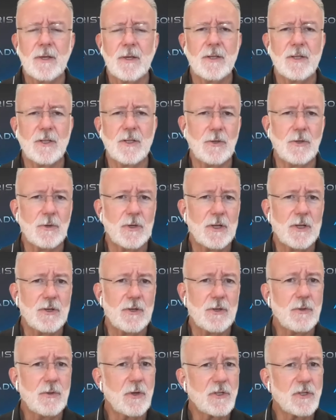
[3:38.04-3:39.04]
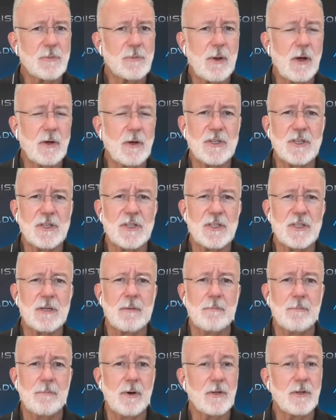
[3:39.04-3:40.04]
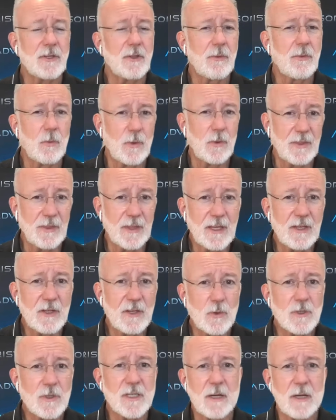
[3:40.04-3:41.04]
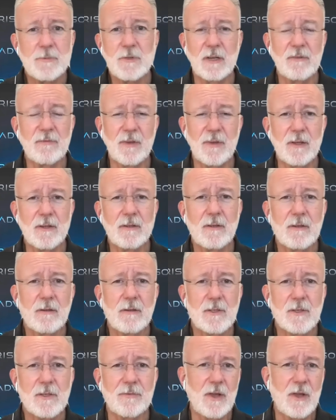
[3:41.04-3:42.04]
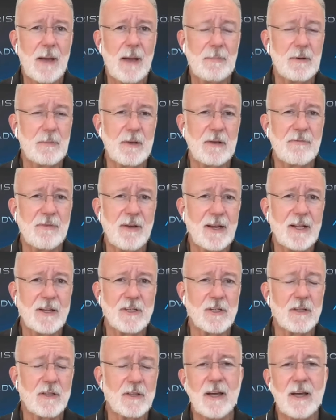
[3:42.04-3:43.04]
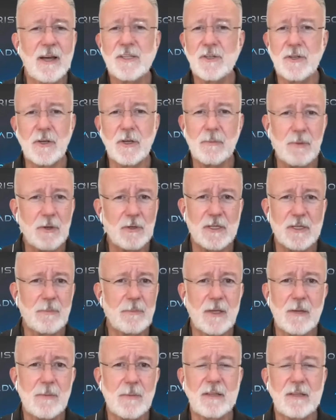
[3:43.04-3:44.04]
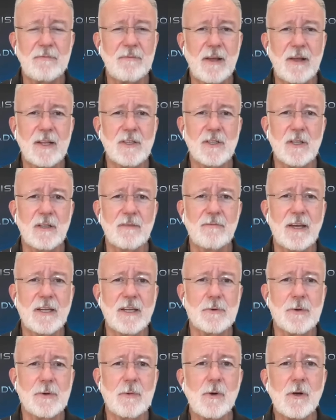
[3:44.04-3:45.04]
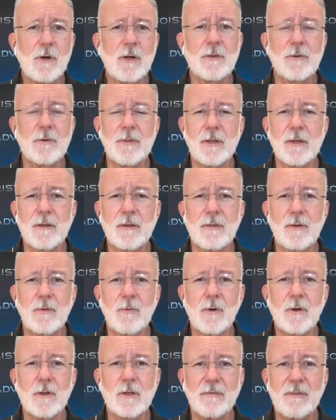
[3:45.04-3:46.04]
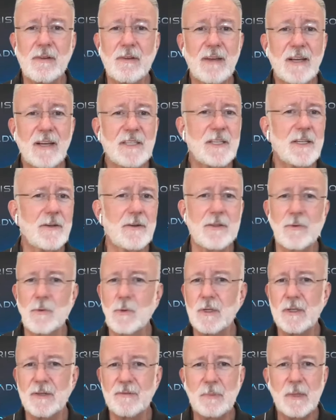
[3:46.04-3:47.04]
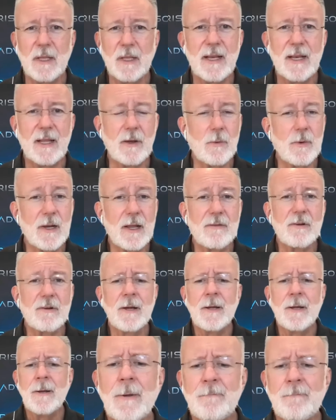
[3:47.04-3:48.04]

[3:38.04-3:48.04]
You can do those posts both within your subject field. So if you happen to be a financial advisor, you can post something about the financial advisory world or the world of investing or the world of planning or whatever.